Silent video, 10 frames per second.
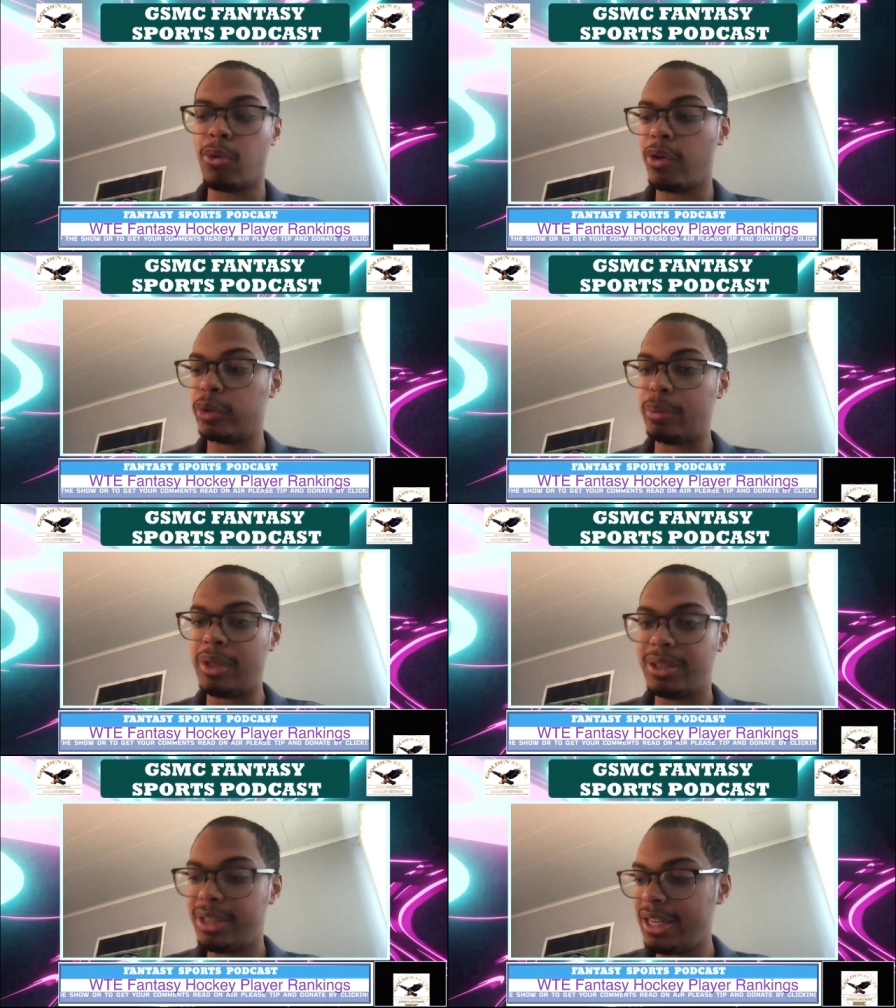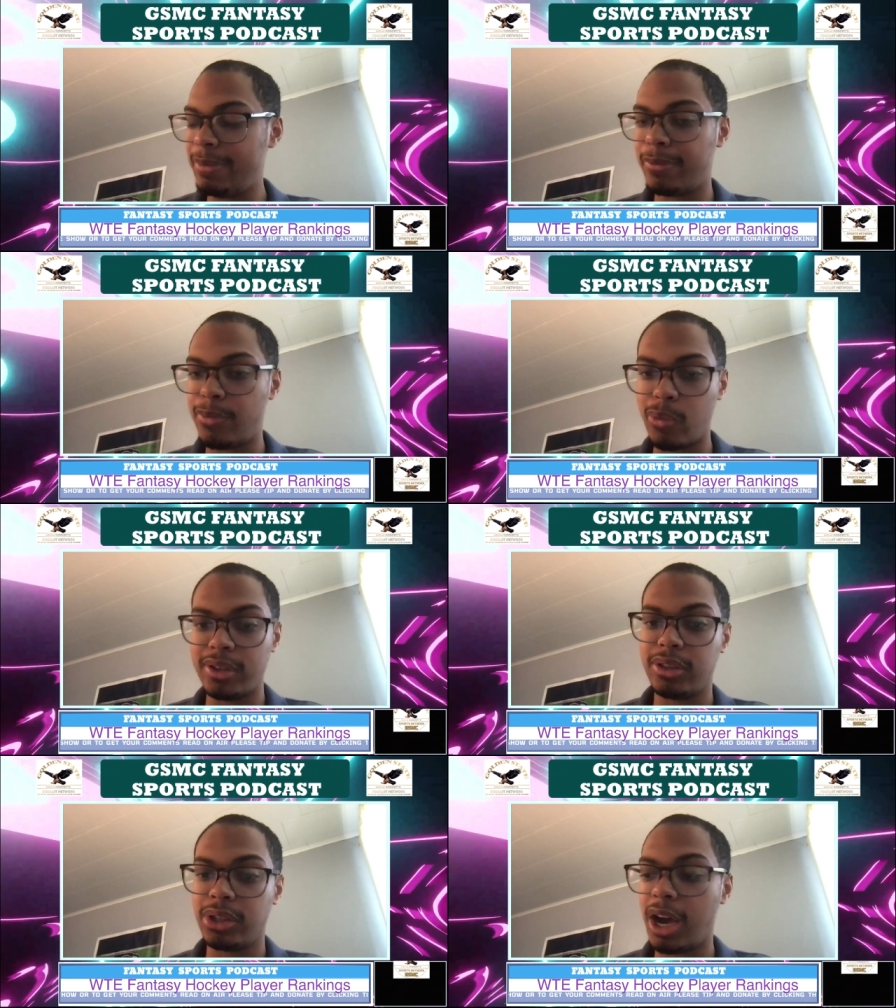Oilers would be the team from the
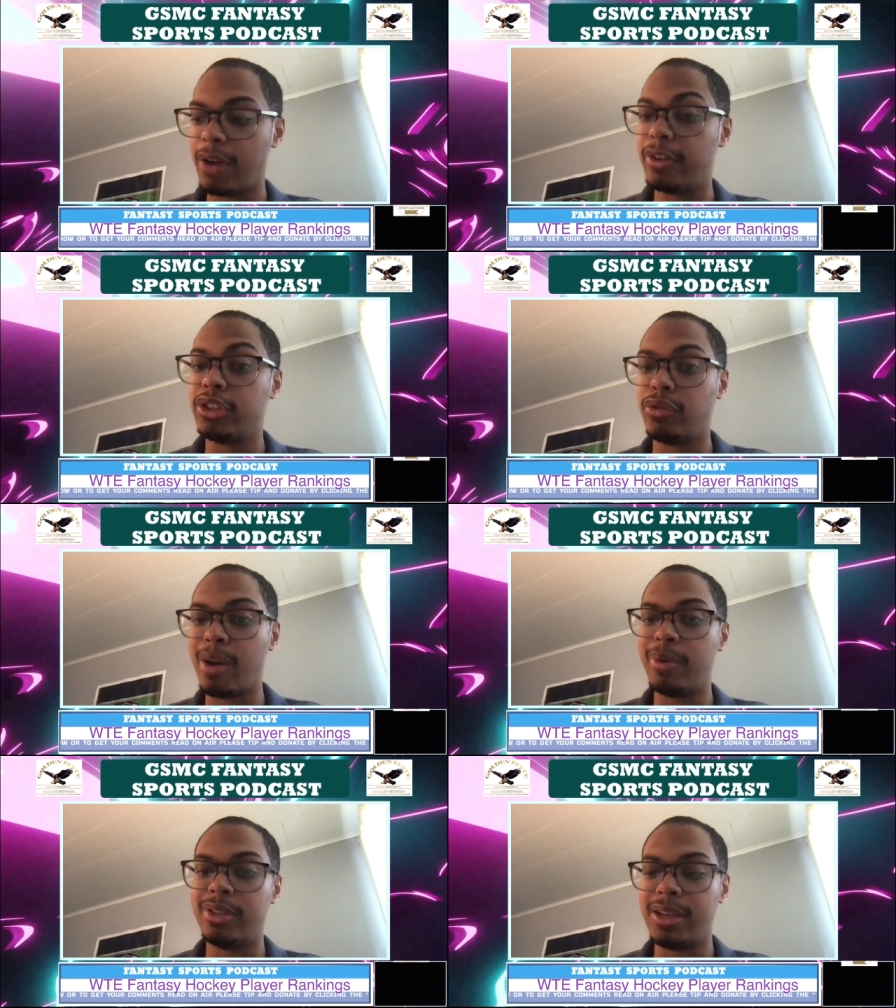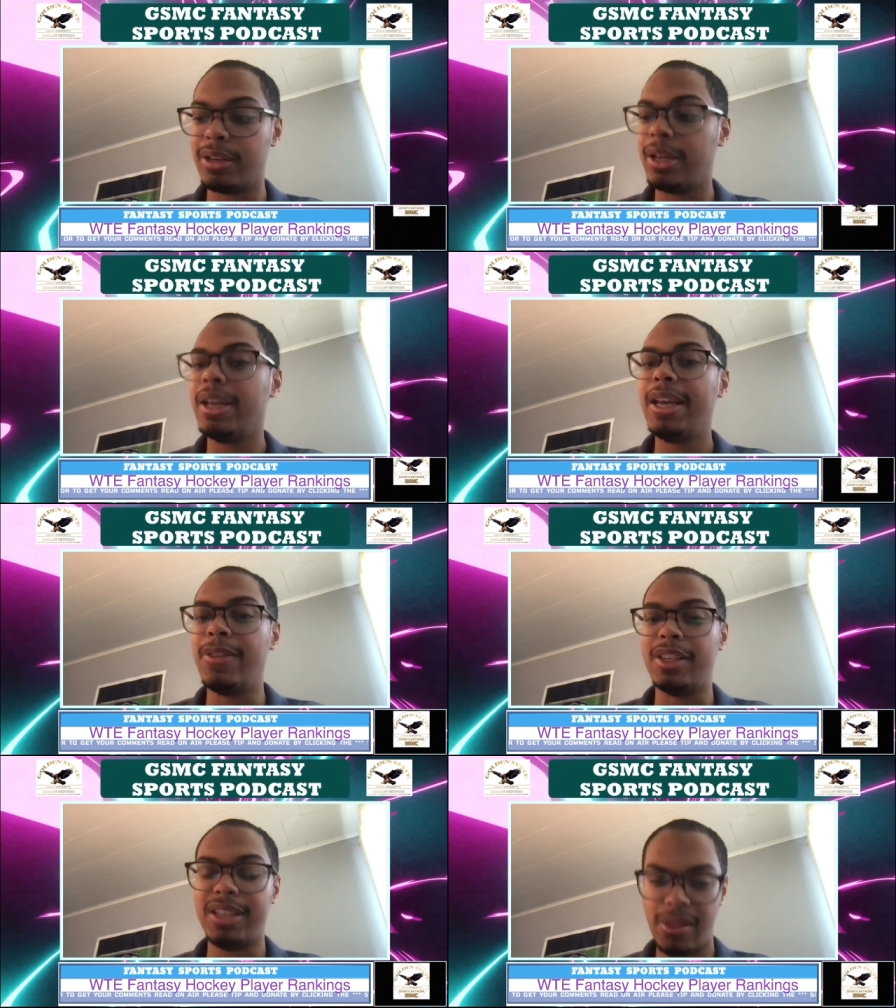Western Conference to represent in
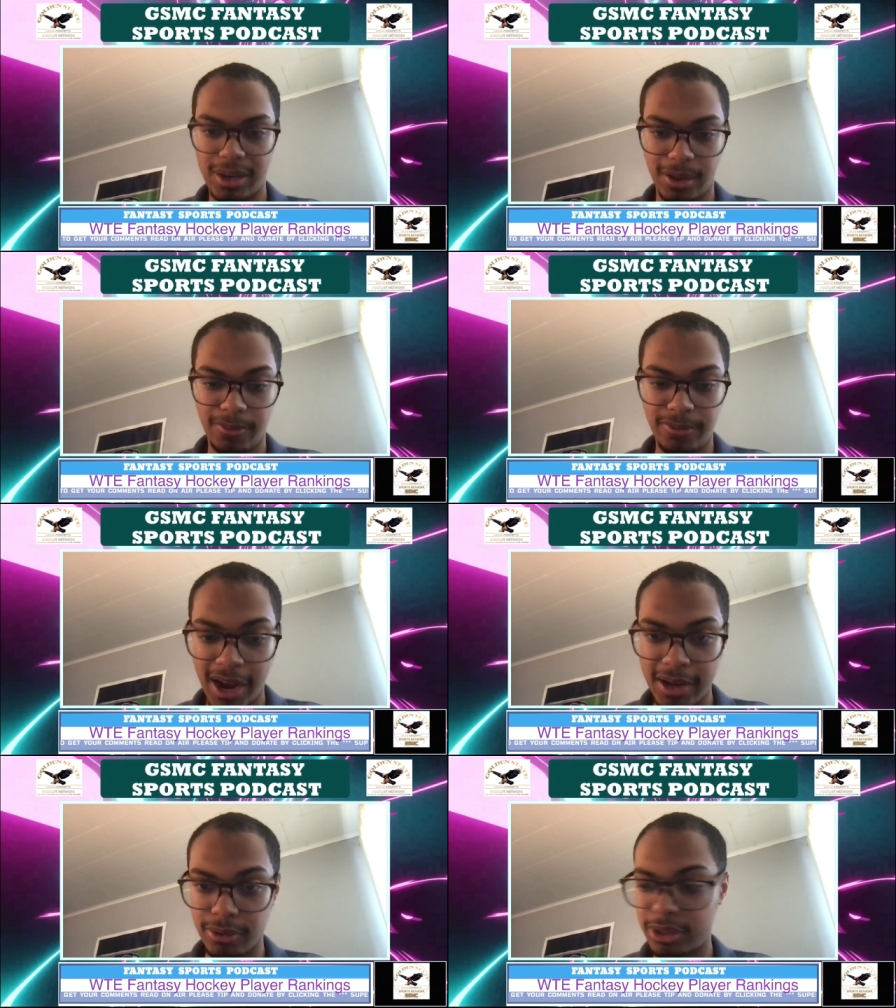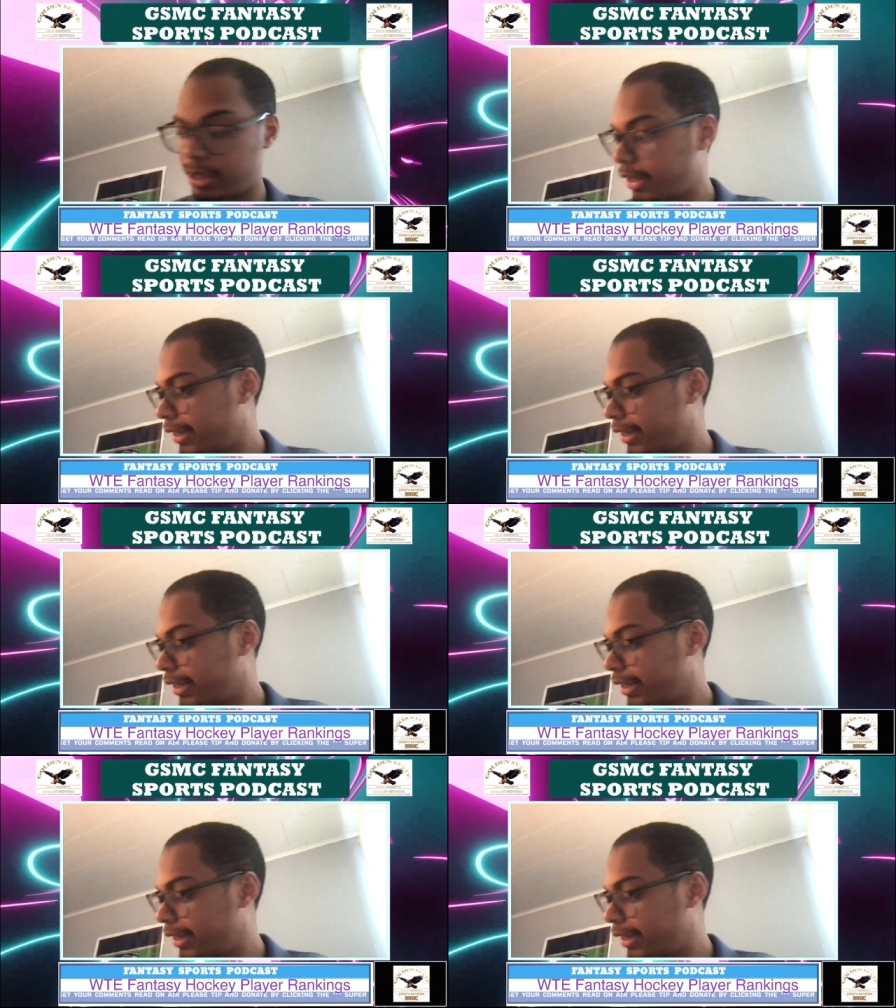the Stanley Cup Finals.